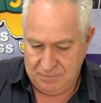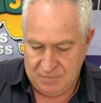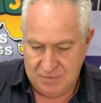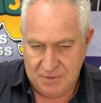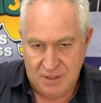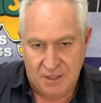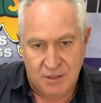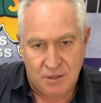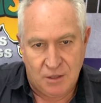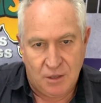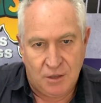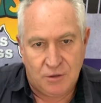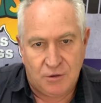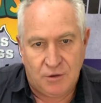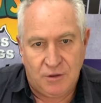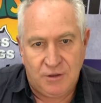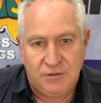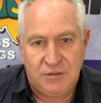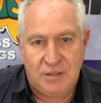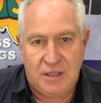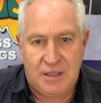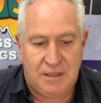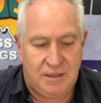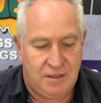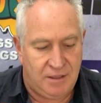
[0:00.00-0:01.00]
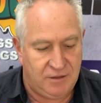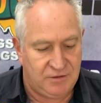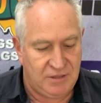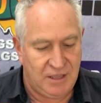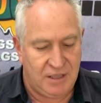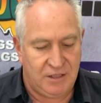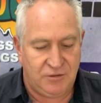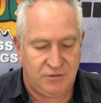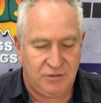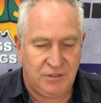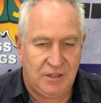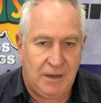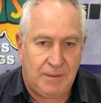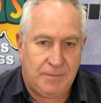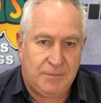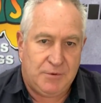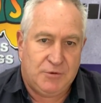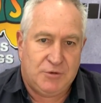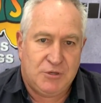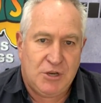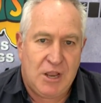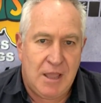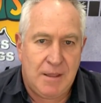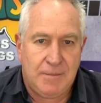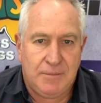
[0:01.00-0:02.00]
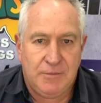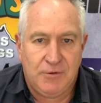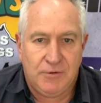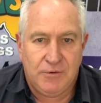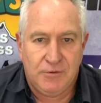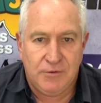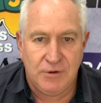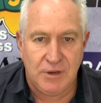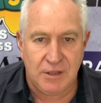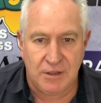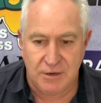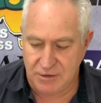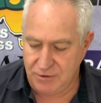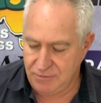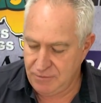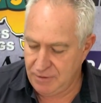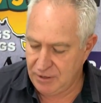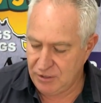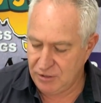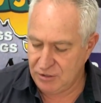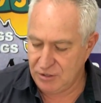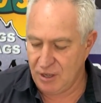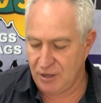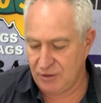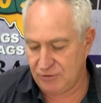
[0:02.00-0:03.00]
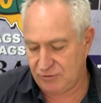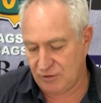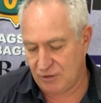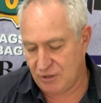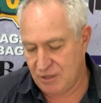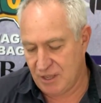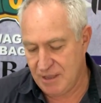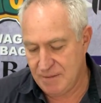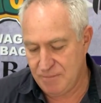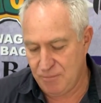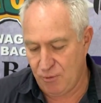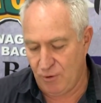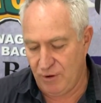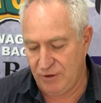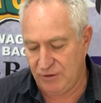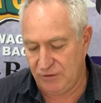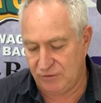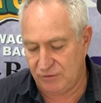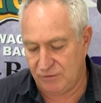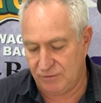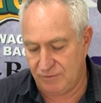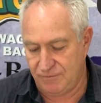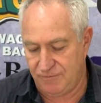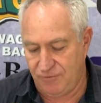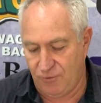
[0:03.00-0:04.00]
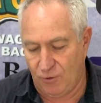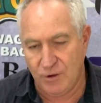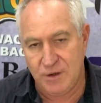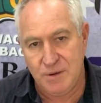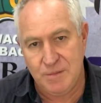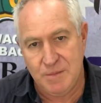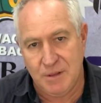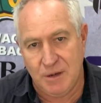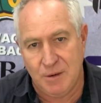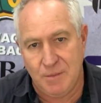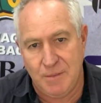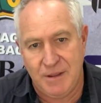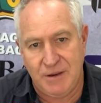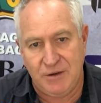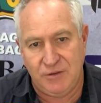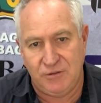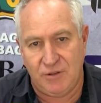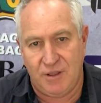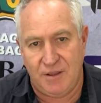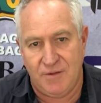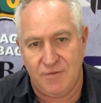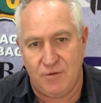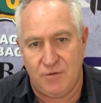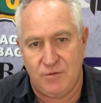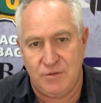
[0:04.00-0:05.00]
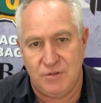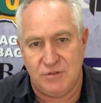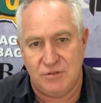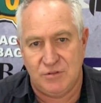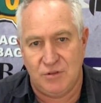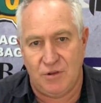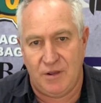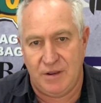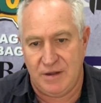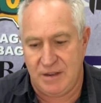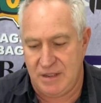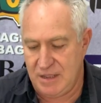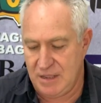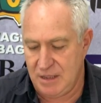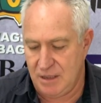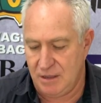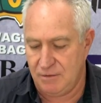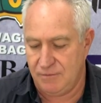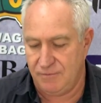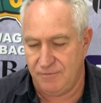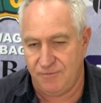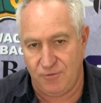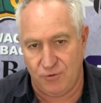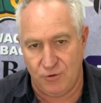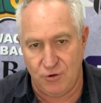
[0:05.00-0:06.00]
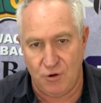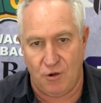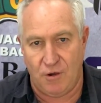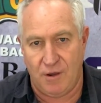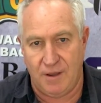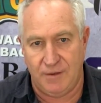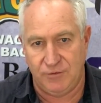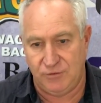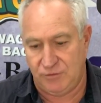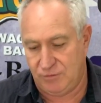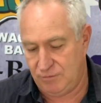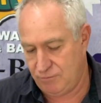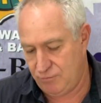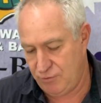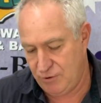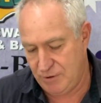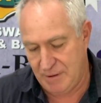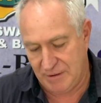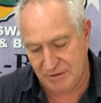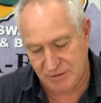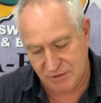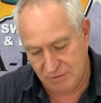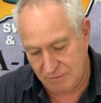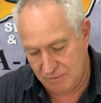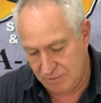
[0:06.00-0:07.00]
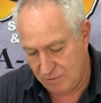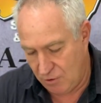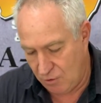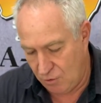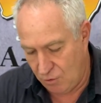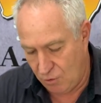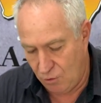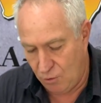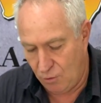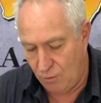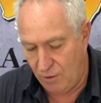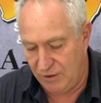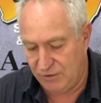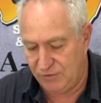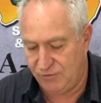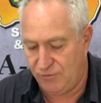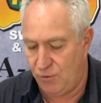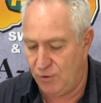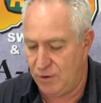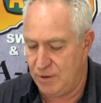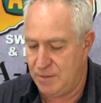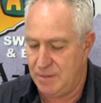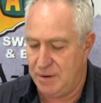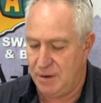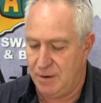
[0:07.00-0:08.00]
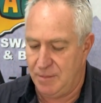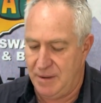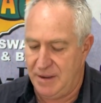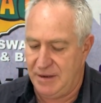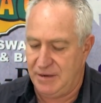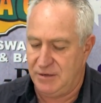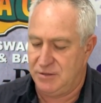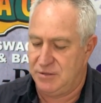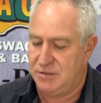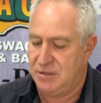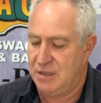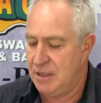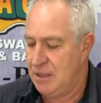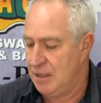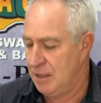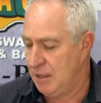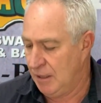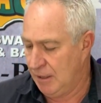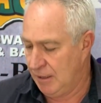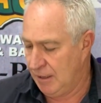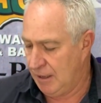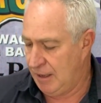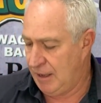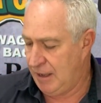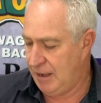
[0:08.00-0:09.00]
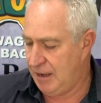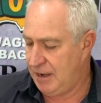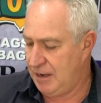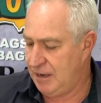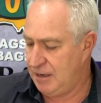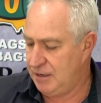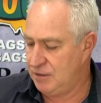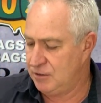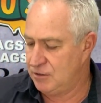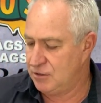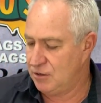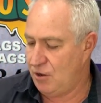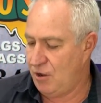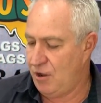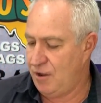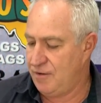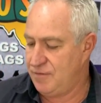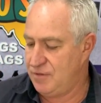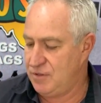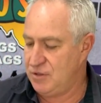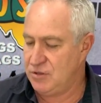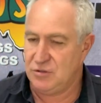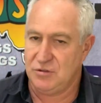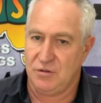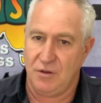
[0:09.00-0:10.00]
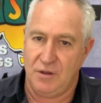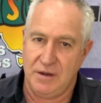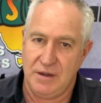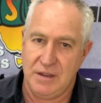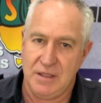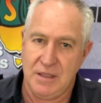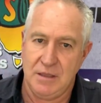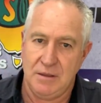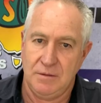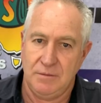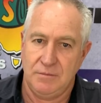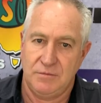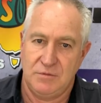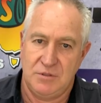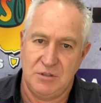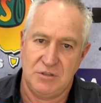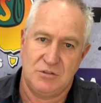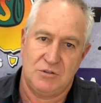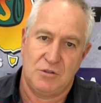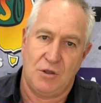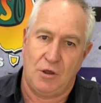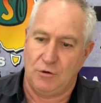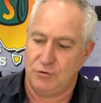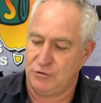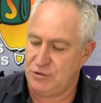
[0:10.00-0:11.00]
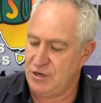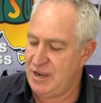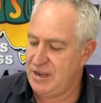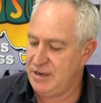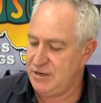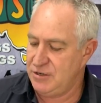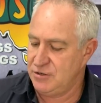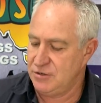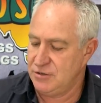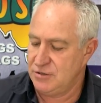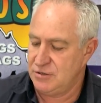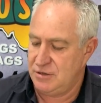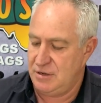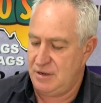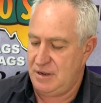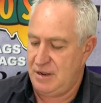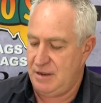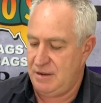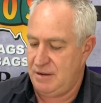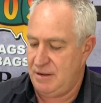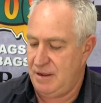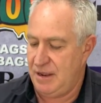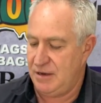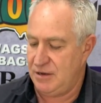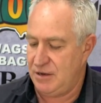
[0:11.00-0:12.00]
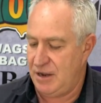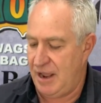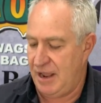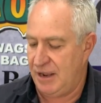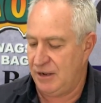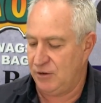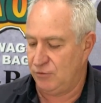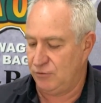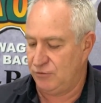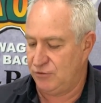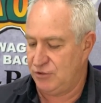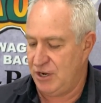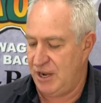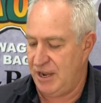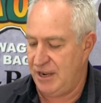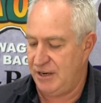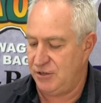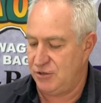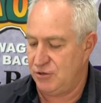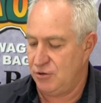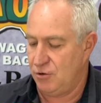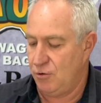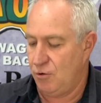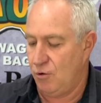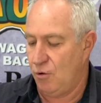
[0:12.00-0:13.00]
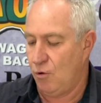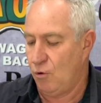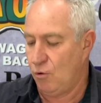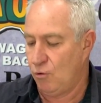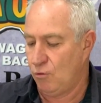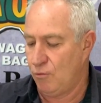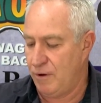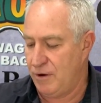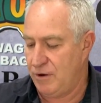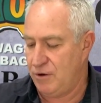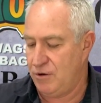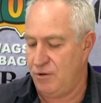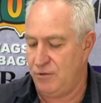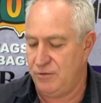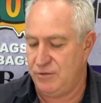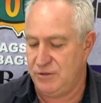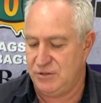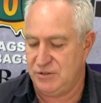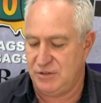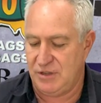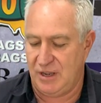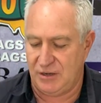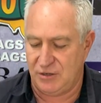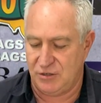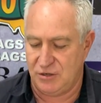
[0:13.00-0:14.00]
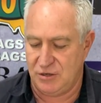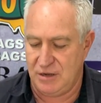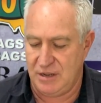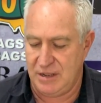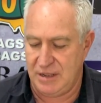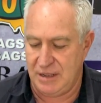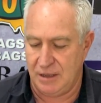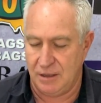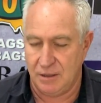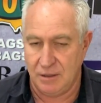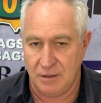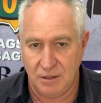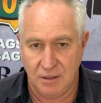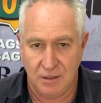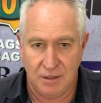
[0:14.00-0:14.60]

There you go, guys. That's how to set up your sharpener, and you're ready to go. So key points, 40mm over on this side here for knives. Pretty much always 40mm. And over this side here, this dial changes and your angles change. All written on this section here.